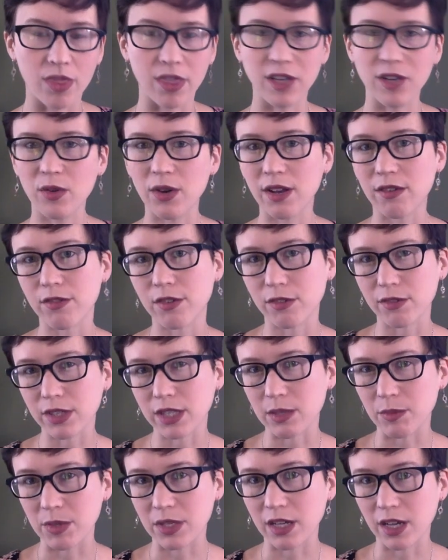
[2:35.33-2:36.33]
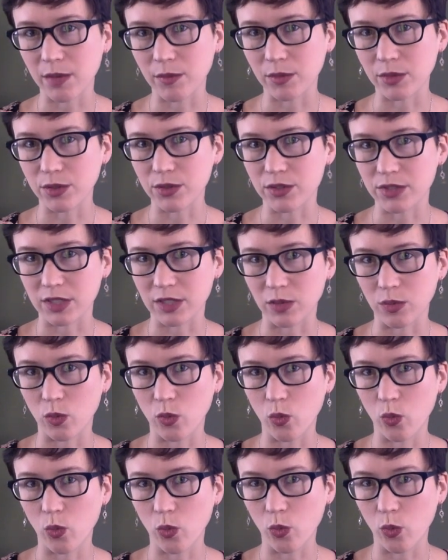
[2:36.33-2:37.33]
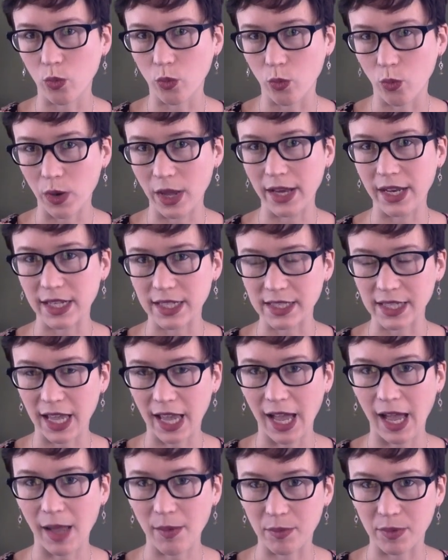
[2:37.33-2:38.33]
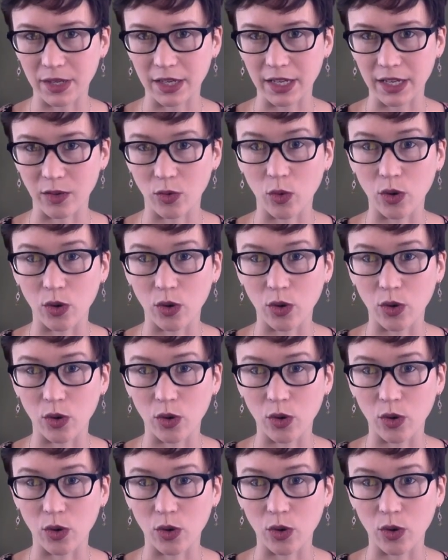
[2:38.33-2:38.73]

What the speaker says: They don't ever really become lucid when it's happening,